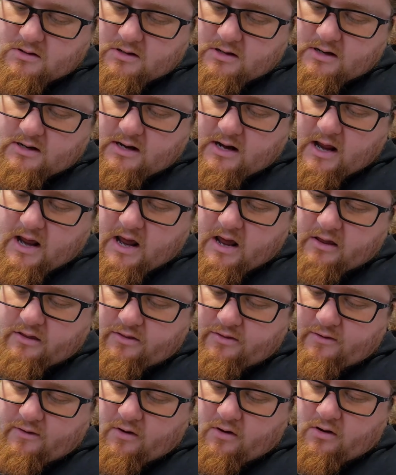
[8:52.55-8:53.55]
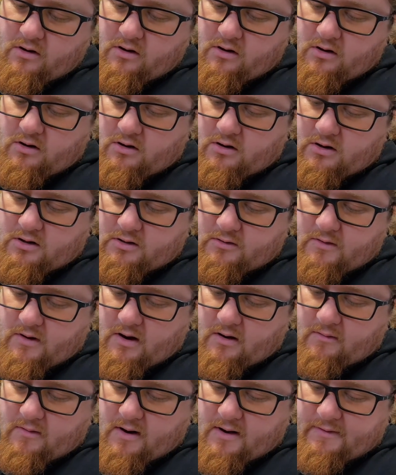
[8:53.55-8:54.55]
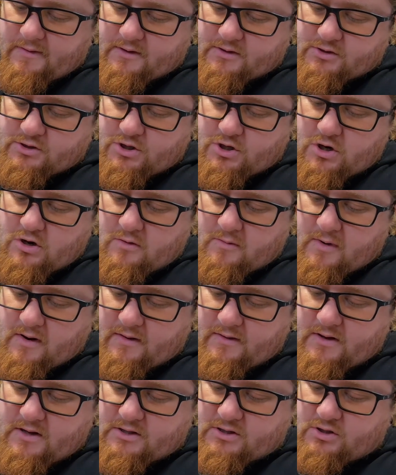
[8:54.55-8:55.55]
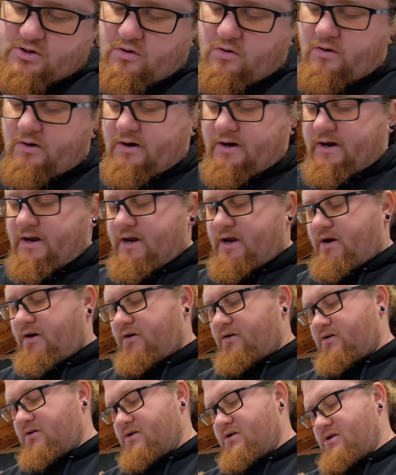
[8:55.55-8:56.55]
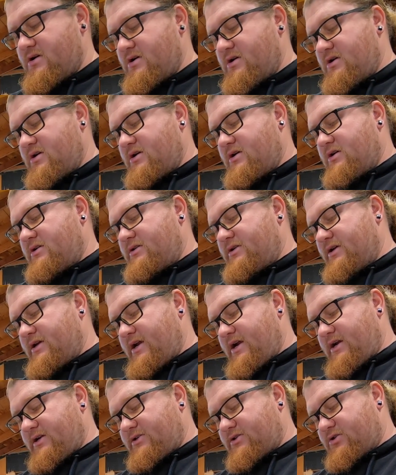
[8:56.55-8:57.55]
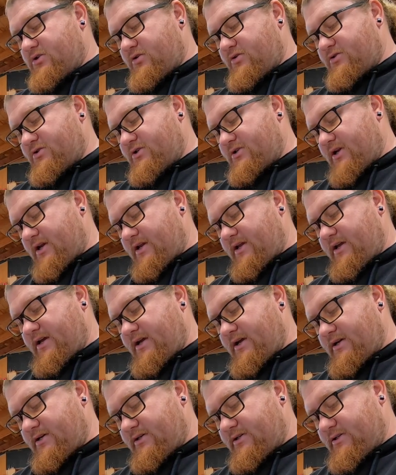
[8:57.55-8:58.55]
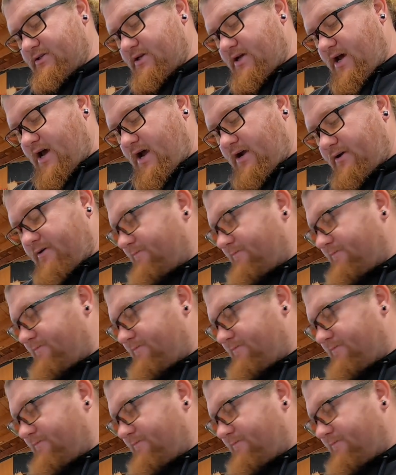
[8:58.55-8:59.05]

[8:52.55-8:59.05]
1/8 all the way around the tube in this corner here to get as close as I can to stock.